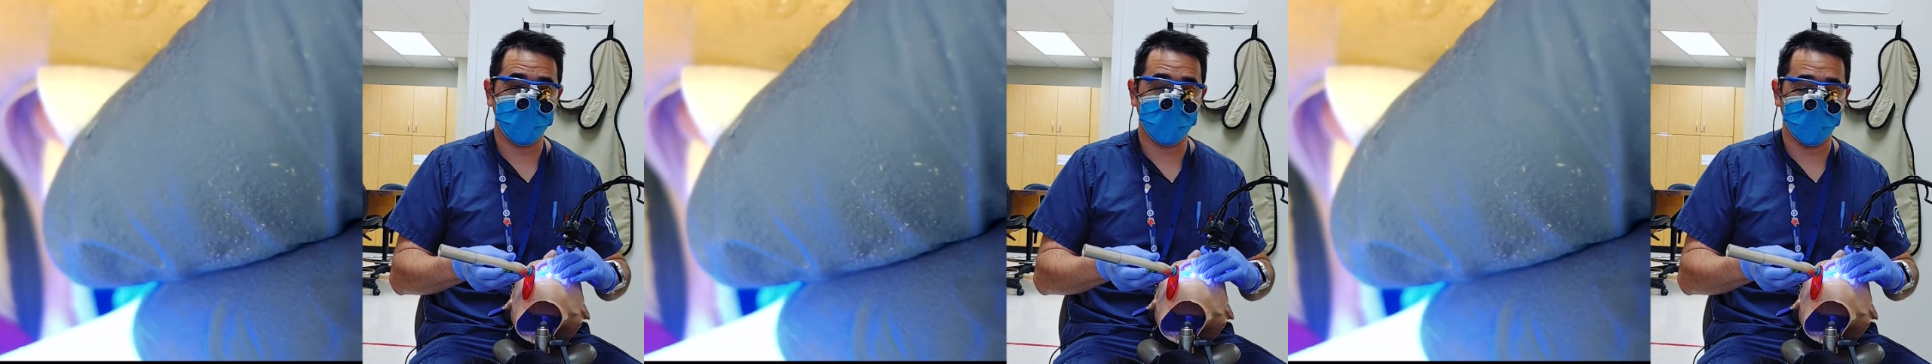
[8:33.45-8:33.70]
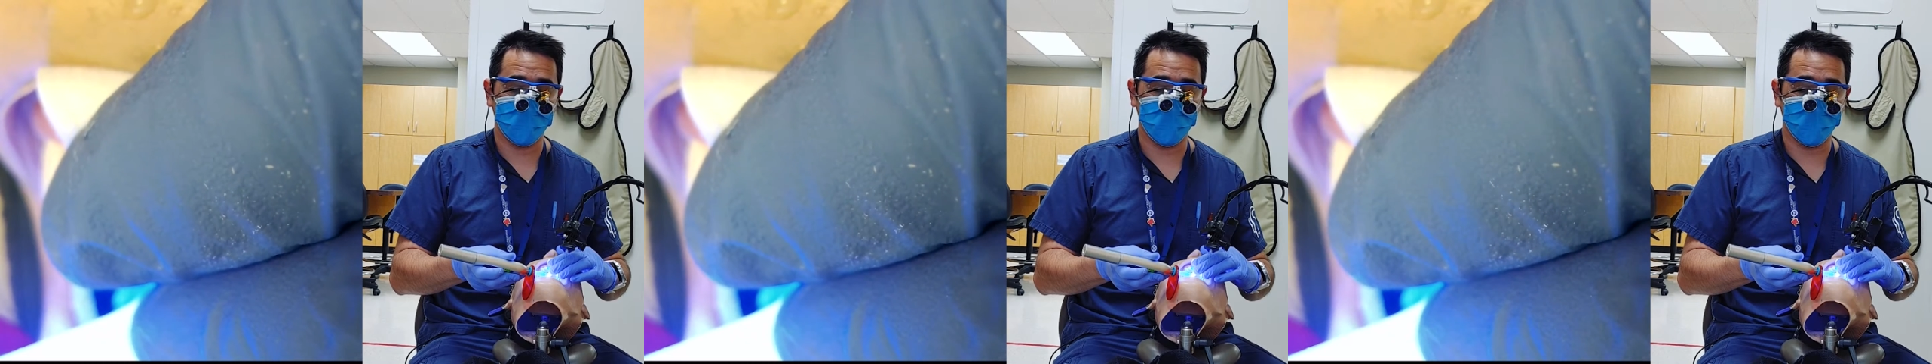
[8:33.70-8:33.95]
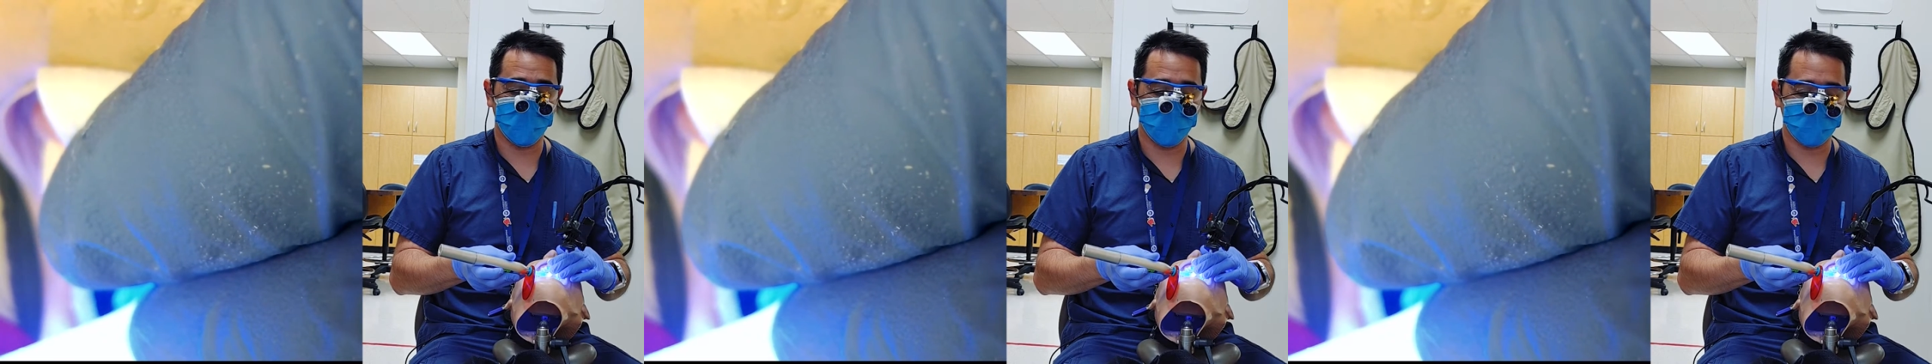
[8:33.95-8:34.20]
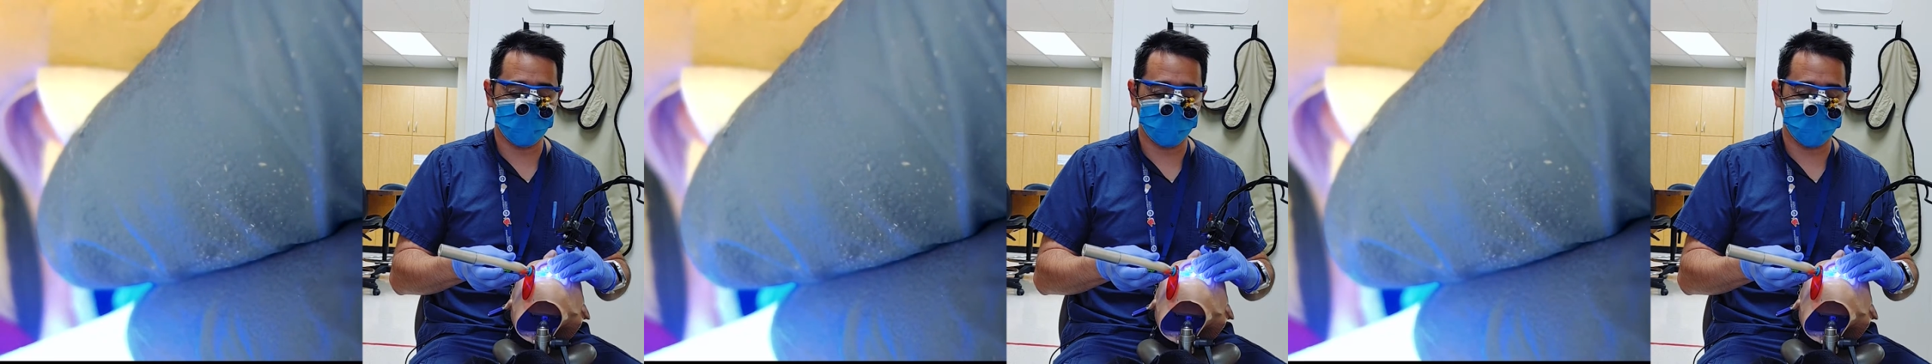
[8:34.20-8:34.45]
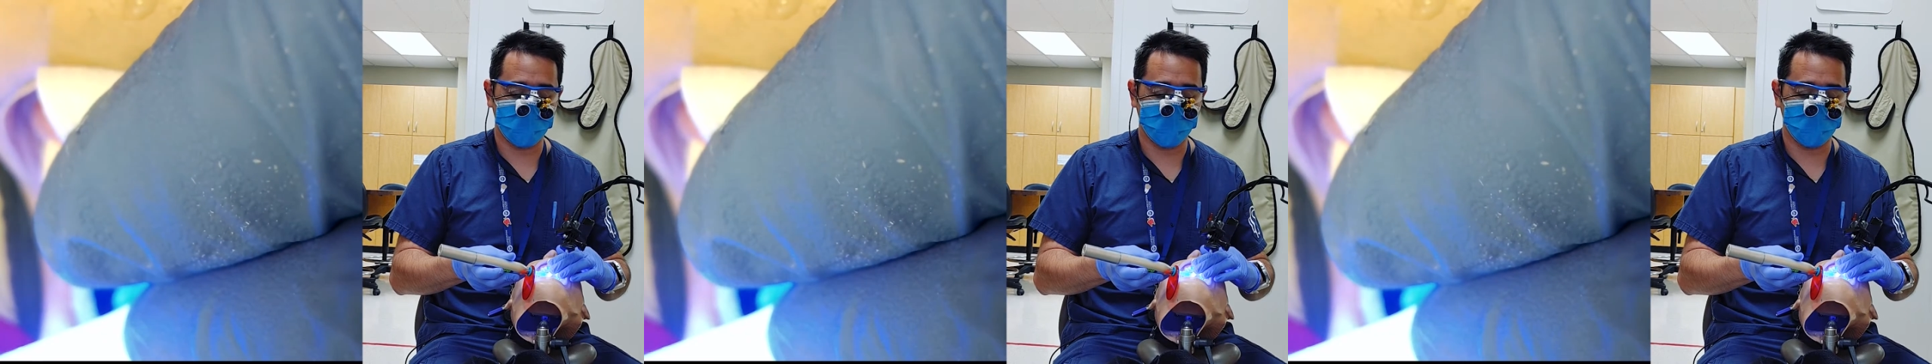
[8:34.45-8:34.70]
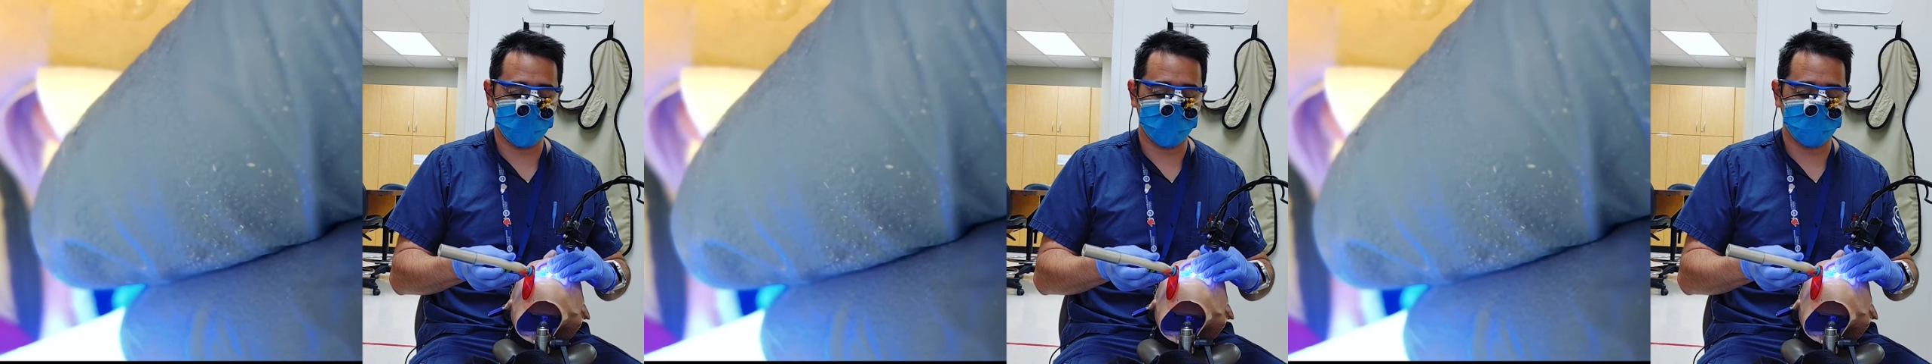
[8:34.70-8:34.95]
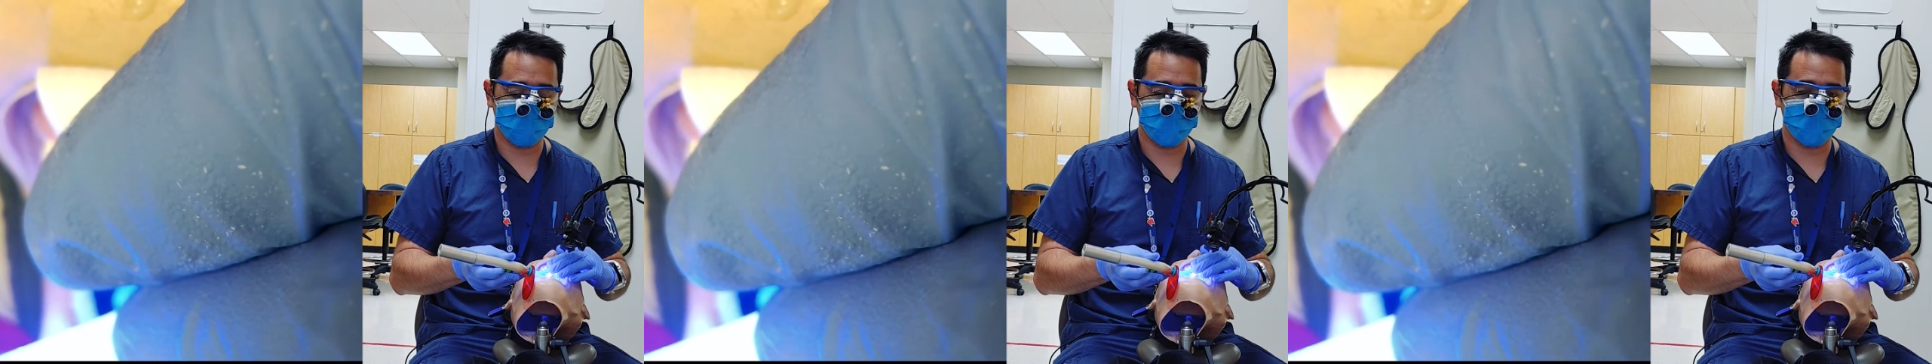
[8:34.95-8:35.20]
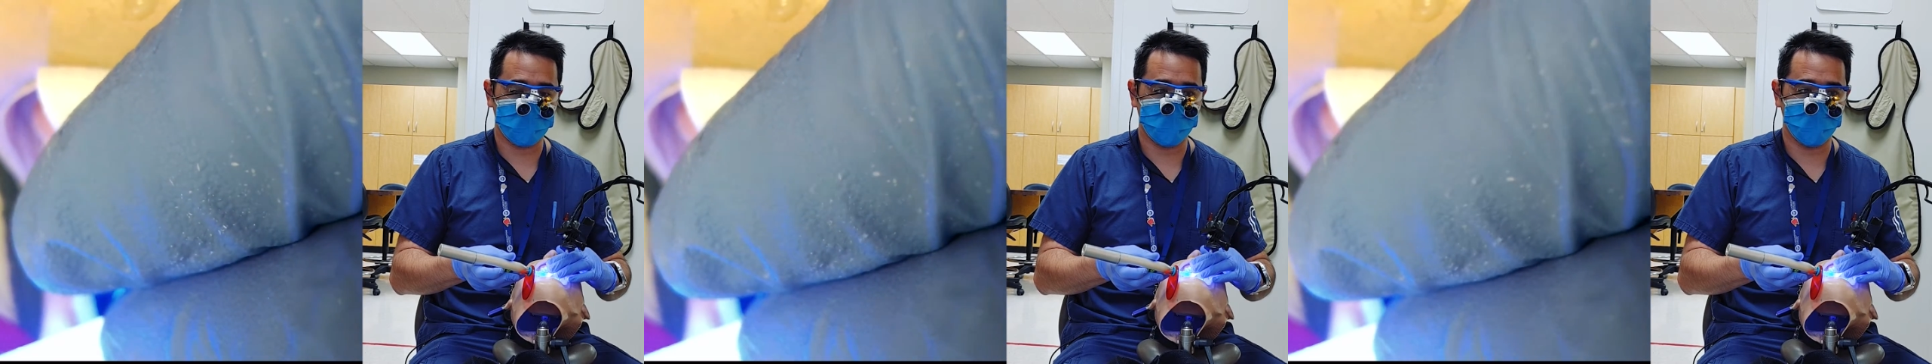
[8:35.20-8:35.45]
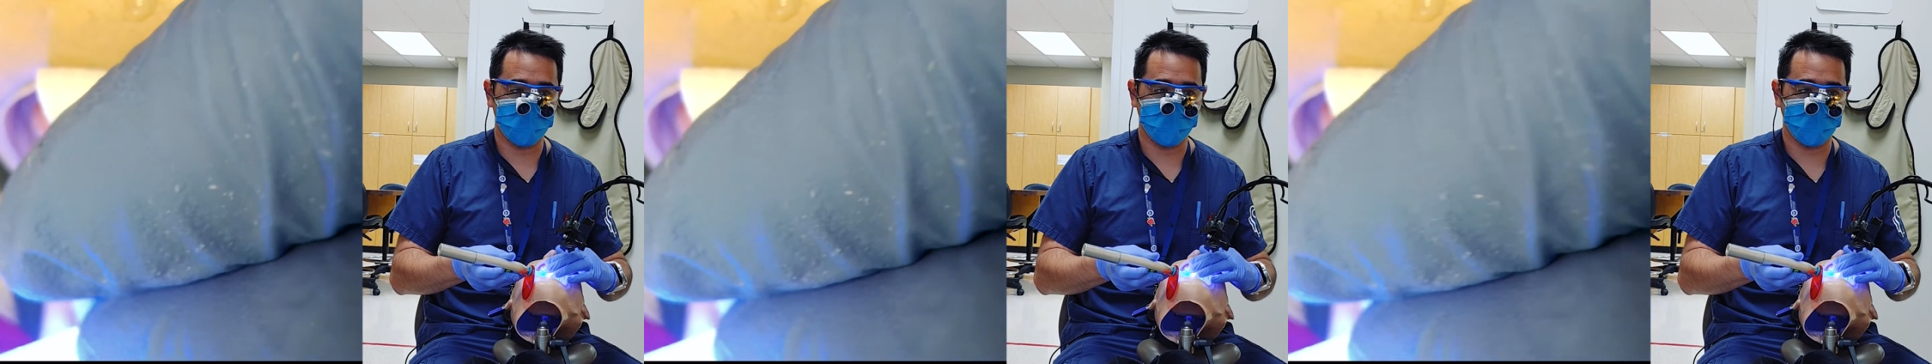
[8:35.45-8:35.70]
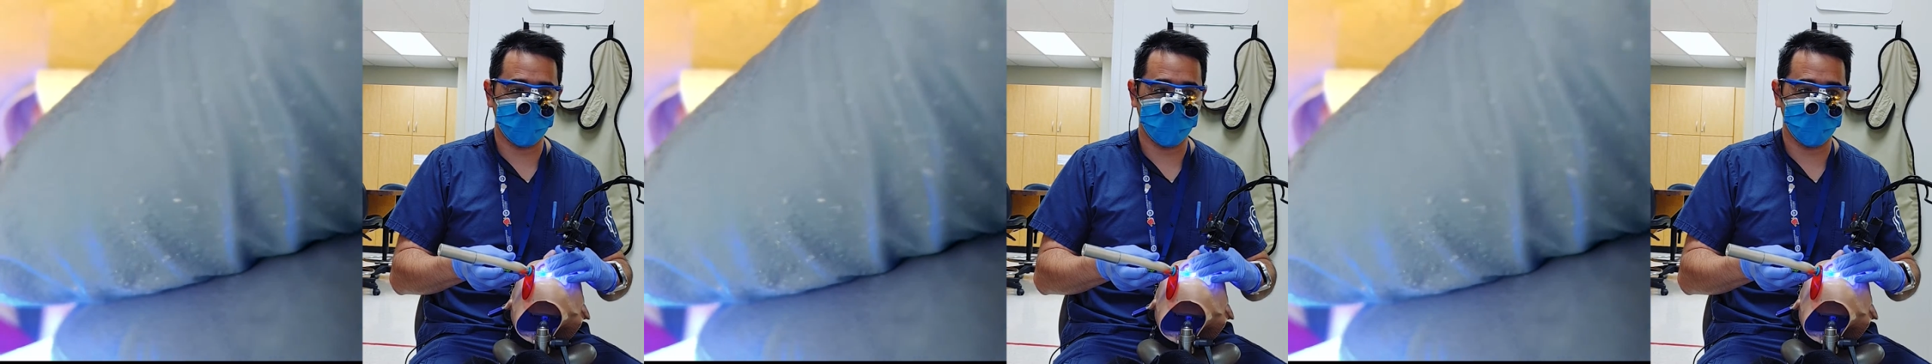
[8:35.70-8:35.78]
over it so that it keeps the light